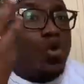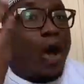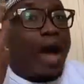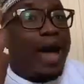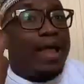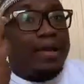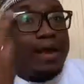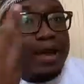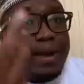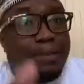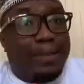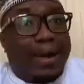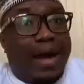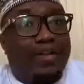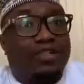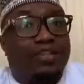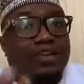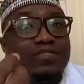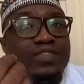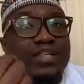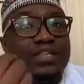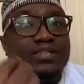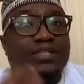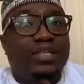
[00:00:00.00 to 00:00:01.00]
another part of
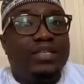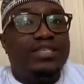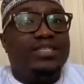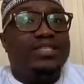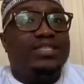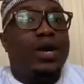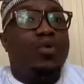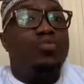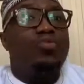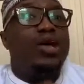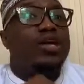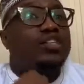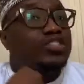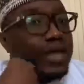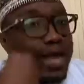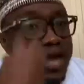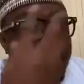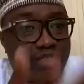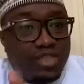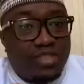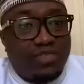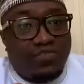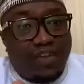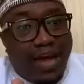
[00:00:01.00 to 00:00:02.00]
the things that we are trying
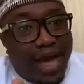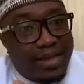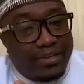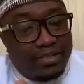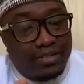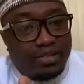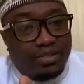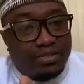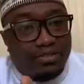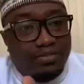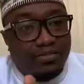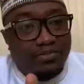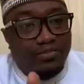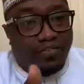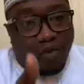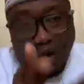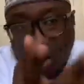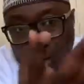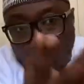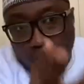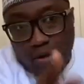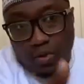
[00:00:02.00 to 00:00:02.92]
to fight for.